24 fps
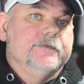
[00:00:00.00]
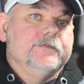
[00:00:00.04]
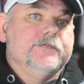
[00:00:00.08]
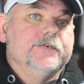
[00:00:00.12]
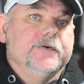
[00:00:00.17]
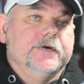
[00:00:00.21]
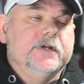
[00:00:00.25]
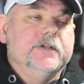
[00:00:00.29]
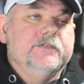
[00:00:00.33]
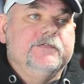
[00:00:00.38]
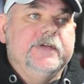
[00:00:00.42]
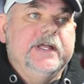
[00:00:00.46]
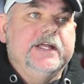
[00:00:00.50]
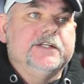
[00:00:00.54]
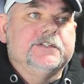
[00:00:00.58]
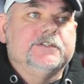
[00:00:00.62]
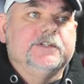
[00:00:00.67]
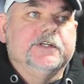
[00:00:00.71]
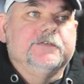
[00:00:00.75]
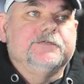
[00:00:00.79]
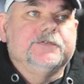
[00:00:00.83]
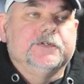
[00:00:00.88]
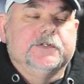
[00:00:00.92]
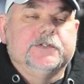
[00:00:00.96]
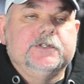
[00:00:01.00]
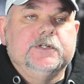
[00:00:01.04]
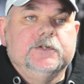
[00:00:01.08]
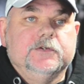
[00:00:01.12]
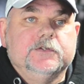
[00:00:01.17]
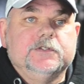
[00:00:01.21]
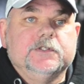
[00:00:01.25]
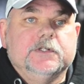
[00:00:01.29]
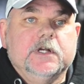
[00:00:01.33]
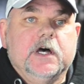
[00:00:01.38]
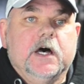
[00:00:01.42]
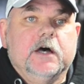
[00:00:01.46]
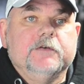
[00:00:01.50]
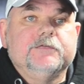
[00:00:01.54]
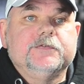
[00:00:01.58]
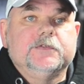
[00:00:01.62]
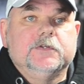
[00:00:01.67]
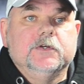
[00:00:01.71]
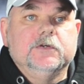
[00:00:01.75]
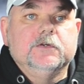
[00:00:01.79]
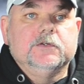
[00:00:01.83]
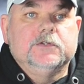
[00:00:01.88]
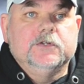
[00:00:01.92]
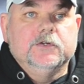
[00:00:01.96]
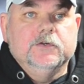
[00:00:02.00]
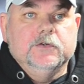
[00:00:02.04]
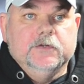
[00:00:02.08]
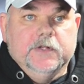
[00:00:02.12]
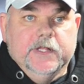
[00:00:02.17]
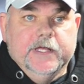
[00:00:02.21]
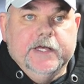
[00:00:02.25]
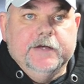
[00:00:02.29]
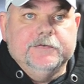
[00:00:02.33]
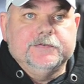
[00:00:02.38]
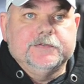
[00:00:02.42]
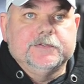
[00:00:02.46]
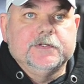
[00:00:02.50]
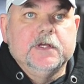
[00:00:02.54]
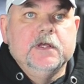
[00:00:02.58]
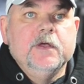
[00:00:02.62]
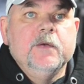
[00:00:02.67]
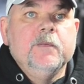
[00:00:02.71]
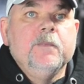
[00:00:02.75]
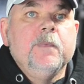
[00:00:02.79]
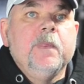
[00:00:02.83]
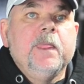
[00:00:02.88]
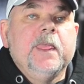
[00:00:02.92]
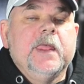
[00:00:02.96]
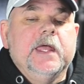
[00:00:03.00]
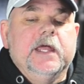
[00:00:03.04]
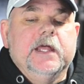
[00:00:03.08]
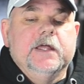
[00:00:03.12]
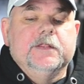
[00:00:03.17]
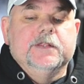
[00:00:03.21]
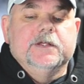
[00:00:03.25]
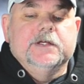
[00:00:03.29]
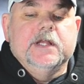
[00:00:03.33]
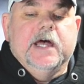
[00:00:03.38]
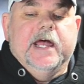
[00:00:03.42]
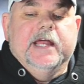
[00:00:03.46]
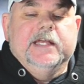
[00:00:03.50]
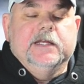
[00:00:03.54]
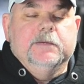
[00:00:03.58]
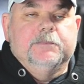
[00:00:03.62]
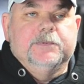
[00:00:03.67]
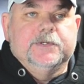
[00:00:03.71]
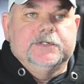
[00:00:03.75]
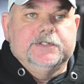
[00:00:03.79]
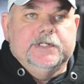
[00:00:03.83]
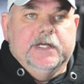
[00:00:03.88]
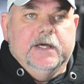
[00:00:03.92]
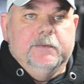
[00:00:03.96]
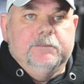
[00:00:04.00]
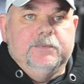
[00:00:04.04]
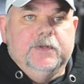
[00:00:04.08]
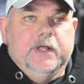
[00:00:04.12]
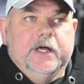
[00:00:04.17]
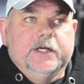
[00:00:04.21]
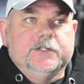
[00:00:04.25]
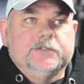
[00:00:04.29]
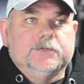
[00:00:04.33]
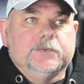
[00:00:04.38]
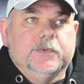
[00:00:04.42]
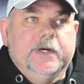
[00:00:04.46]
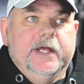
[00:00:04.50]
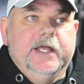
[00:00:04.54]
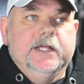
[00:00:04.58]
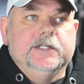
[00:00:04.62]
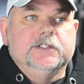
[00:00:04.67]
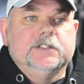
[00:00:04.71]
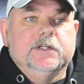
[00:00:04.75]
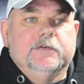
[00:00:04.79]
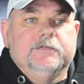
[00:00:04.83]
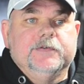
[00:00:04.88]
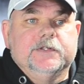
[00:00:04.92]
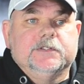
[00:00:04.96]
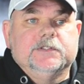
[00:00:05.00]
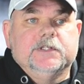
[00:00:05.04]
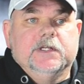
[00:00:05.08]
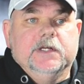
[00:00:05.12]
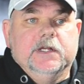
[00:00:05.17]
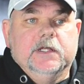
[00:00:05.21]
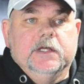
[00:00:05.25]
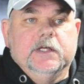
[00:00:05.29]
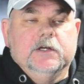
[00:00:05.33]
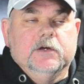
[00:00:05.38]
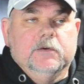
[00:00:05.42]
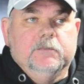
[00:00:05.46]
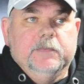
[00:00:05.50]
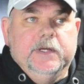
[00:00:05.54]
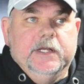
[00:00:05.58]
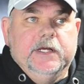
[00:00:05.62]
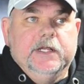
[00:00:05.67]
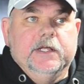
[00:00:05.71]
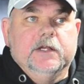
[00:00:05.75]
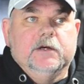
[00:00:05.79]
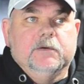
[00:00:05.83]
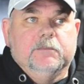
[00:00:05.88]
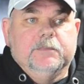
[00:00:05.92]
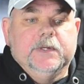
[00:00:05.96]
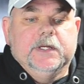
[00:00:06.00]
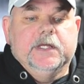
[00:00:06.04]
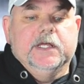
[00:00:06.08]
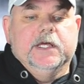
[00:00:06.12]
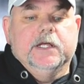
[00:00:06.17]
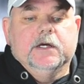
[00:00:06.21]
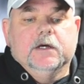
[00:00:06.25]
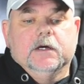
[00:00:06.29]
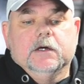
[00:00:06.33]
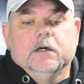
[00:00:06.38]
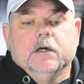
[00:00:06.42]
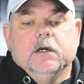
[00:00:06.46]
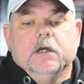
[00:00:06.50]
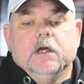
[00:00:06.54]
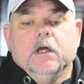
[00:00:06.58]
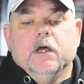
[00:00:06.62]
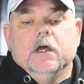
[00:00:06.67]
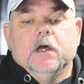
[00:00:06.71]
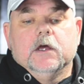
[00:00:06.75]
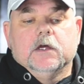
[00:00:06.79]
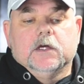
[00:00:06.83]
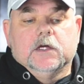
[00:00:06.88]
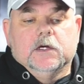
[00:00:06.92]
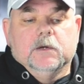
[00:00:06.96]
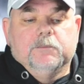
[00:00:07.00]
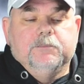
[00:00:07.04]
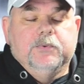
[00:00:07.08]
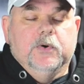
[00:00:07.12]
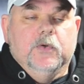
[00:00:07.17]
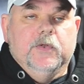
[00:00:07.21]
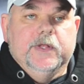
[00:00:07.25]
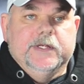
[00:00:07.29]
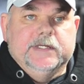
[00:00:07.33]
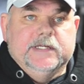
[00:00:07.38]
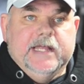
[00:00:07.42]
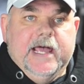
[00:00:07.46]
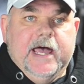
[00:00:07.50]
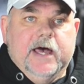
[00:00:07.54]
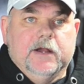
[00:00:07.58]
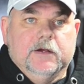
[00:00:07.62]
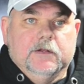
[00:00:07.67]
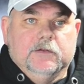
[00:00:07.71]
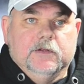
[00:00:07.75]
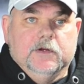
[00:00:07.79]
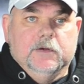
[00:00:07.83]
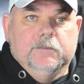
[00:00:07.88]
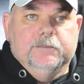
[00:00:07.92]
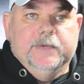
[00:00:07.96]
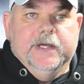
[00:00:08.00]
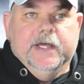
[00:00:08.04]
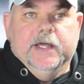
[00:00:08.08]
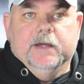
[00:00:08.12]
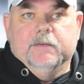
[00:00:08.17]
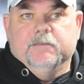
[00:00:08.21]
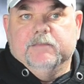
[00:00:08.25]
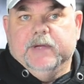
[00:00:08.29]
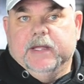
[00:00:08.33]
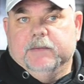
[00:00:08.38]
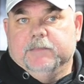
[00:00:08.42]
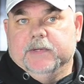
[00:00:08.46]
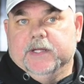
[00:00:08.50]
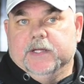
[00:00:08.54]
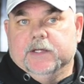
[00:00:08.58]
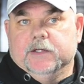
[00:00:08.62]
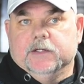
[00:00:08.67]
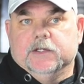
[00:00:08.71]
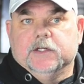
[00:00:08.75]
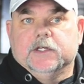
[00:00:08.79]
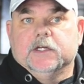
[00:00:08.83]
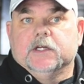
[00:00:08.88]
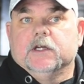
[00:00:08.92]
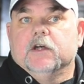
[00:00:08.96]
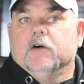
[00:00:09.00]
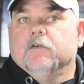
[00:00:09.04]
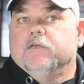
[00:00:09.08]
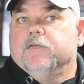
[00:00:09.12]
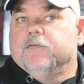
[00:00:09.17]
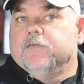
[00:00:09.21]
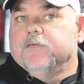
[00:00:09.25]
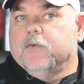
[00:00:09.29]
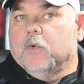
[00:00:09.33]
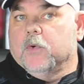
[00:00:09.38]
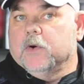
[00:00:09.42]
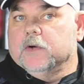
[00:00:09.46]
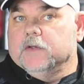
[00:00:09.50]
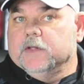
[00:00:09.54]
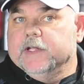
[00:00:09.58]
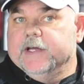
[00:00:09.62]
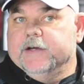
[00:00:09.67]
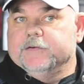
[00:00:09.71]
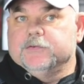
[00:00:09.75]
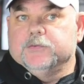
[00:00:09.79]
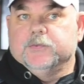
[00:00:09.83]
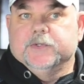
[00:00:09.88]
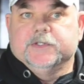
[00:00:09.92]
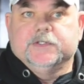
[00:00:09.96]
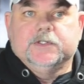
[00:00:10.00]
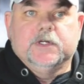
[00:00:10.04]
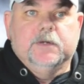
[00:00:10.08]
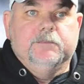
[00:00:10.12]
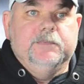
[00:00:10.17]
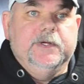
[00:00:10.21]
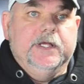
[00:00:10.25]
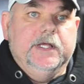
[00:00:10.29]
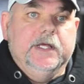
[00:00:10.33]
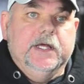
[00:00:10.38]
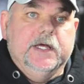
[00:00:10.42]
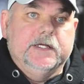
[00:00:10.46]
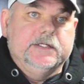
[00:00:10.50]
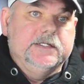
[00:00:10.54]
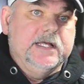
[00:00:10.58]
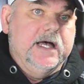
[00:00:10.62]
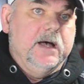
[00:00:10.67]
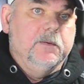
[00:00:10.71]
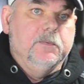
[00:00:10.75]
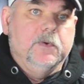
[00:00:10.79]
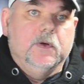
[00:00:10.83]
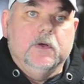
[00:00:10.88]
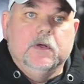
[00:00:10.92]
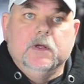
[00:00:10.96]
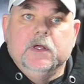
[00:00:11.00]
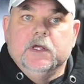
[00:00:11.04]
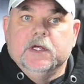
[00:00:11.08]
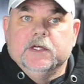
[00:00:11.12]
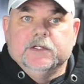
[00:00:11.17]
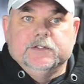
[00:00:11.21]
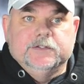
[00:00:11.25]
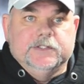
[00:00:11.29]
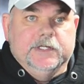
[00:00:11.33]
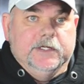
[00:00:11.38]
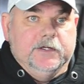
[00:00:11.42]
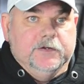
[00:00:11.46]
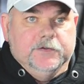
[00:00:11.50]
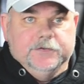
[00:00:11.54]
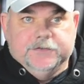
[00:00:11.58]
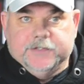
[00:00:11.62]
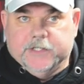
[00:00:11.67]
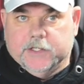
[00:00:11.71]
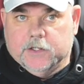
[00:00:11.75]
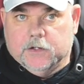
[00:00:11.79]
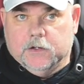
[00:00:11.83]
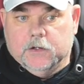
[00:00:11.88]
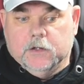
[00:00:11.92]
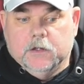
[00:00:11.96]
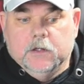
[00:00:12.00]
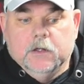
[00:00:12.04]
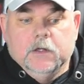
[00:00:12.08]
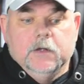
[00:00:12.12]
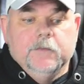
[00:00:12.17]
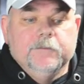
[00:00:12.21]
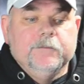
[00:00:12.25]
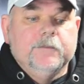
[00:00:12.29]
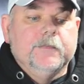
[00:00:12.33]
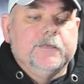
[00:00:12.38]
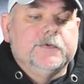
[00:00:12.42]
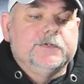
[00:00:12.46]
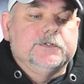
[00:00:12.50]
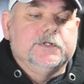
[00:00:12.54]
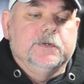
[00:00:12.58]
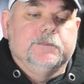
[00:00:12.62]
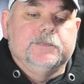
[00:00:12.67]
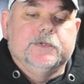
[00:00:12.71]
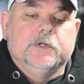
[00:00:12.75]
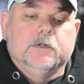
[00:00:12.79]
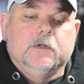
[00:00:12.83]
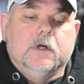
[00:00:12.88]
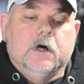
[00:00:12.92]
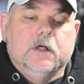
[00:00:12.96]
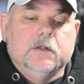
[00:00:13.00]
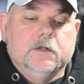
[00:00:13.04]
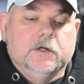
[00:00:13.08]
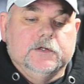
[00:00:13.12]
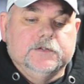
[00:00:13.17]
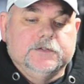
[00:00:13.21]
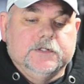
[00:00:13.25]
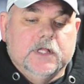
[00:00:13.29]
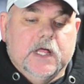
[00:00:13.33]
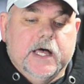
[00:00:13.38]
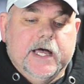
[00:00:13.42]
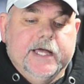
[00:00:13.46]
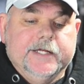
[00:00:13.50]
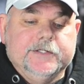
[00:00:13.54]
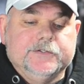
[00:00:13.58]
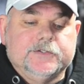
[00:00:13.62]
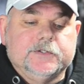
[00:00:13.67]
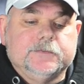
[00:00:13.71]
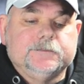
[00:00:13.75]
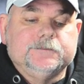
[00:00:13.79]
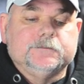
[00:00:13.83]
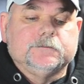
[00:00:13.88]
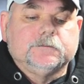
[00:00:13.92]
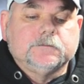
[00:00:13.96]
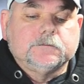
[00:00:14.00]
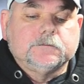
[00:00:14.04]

for an advanced lifter, 2 is enough. Two lifts in the 90% plus range. If it's an intermediate or beginner, you're gonna pull it down a little bit. Maybe you can go 4 lifts, which could be a double, single, single, something along those lines.